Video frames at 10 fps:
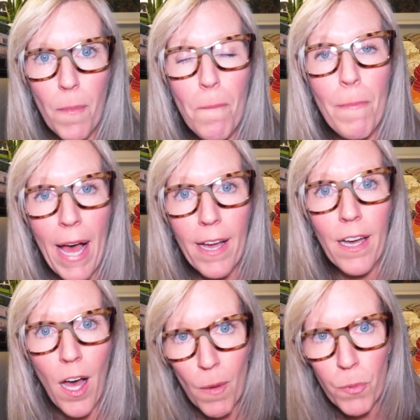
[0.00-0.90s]

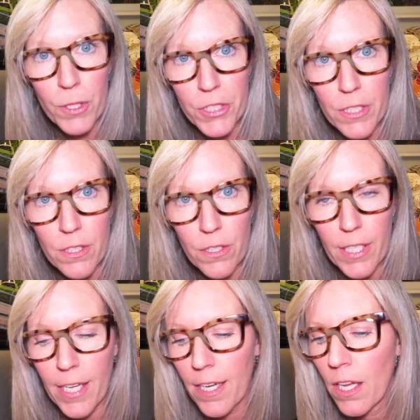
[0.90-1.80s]
back up what she's
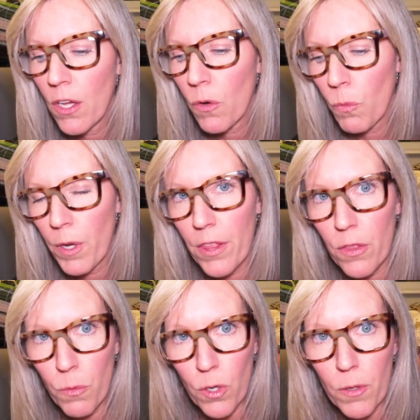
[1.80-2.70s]
learning with
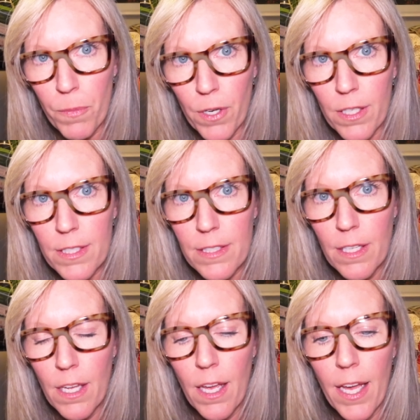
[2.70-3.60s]
the workbooks.
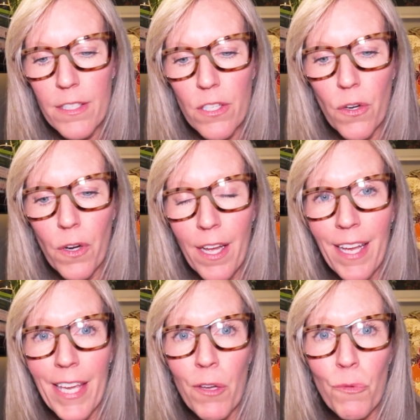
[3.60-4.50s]
And so
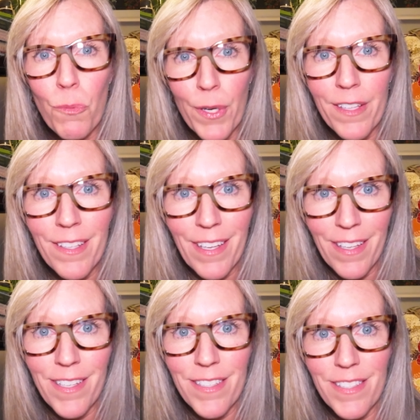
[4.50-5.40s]
it really
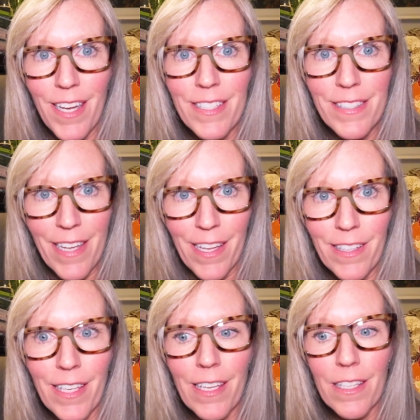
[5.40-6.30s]
is a
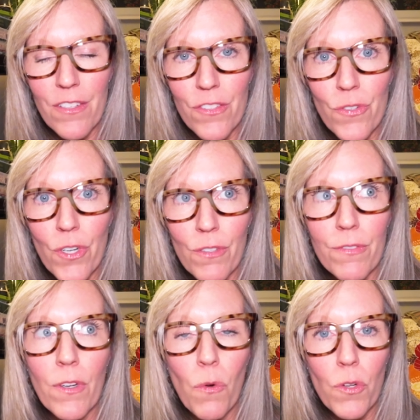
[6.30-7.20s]
daily sort
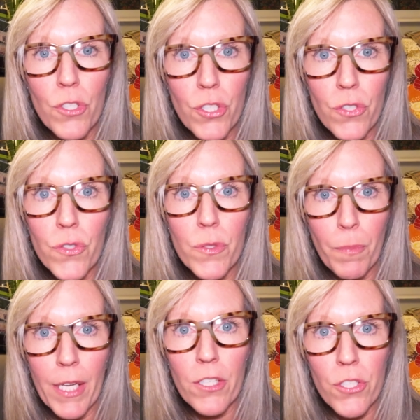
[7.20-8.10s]
of
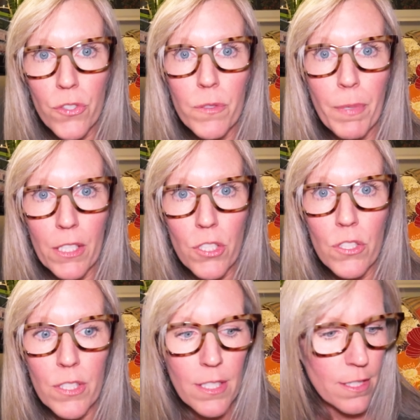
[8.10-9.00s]
pick,
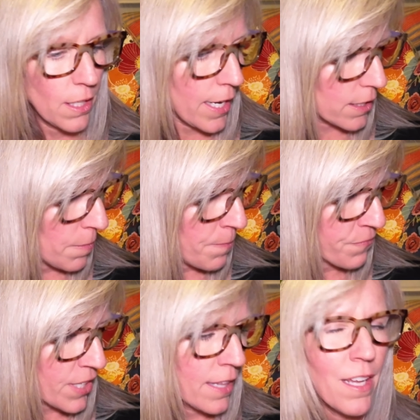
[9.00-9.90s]
choose, and select.
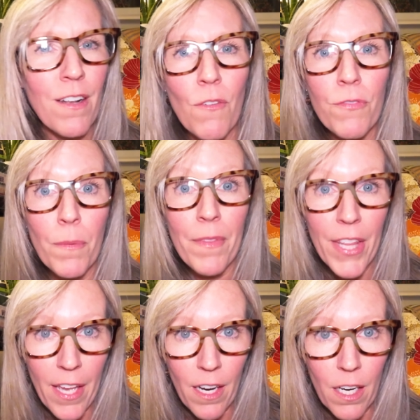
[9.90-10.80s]
And then from
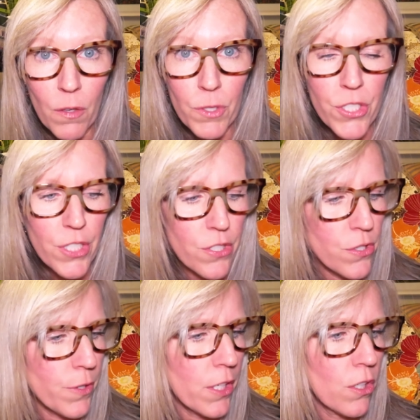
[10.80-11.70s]
there, when she's
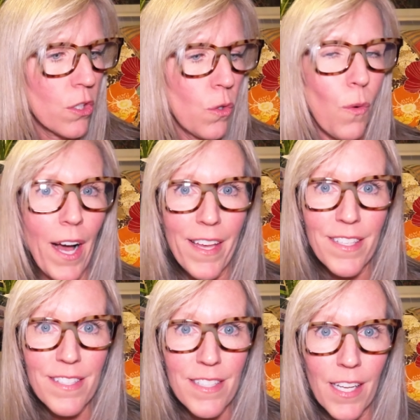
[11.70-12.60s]
doing her
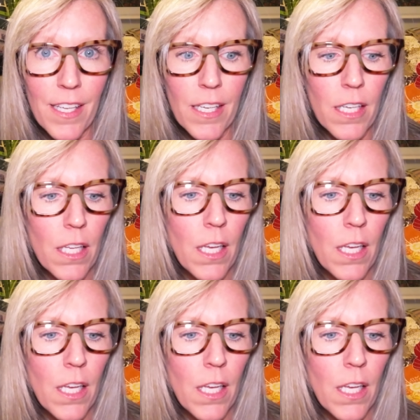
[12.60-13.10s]
quiet study,